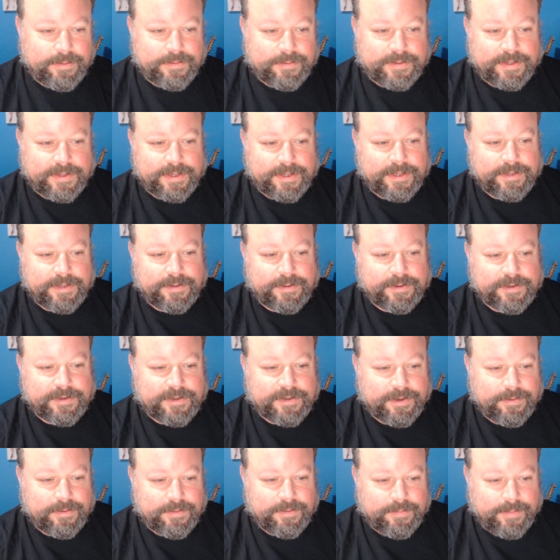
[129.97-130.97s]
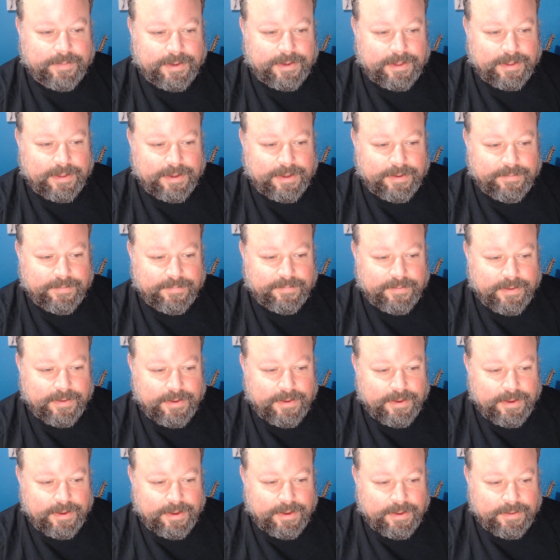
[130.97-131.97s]
was to end the show with my life
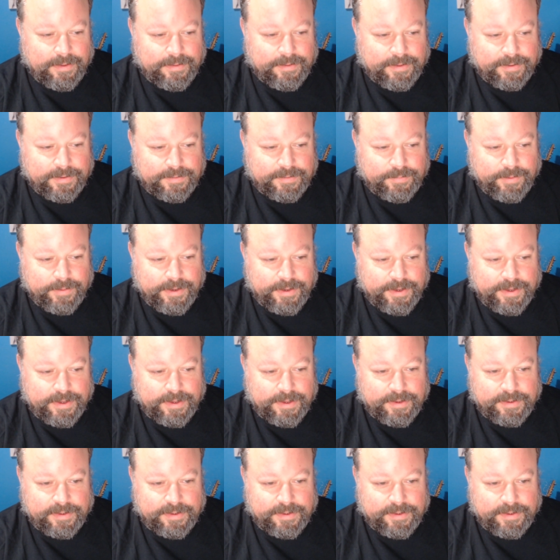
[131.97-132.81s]
this week.